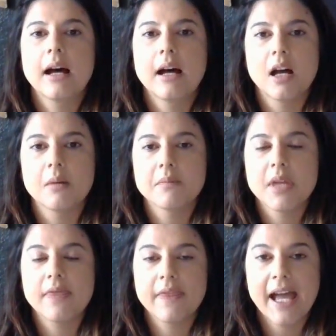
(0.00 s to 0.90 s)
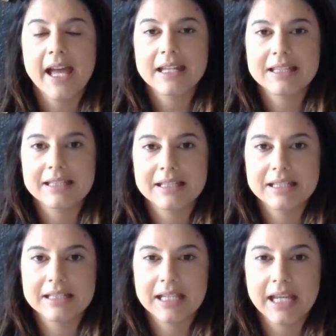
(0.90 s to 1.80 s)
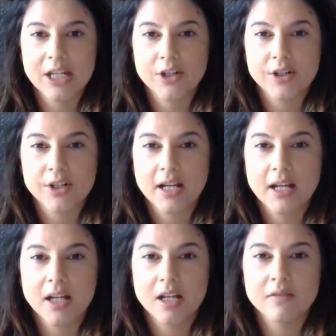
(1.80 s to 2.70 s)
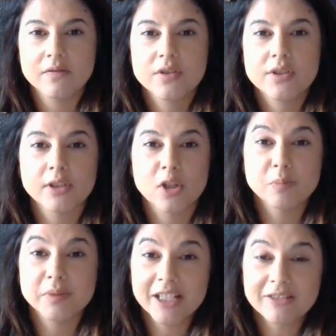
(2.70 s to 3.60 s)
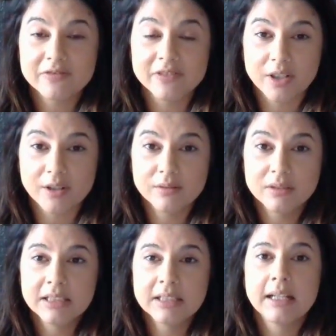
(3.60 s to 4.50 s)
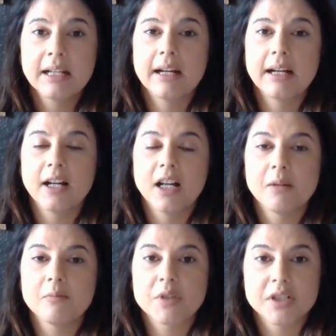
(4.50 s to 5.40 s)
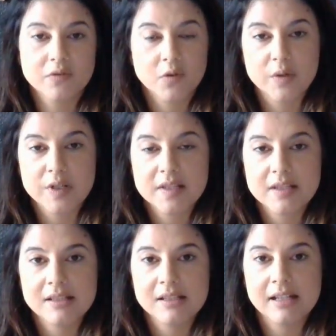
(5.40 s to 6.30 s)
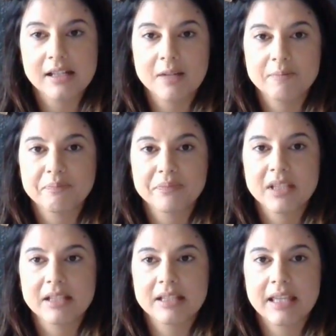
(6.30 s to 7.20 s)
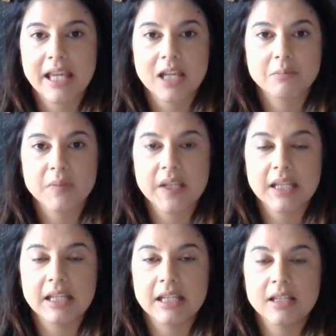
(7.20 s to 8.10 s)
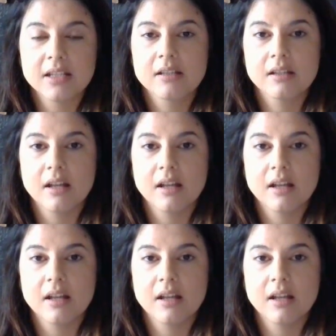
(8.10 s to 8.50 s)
And that is an indicator of slow blood flow, which of course can be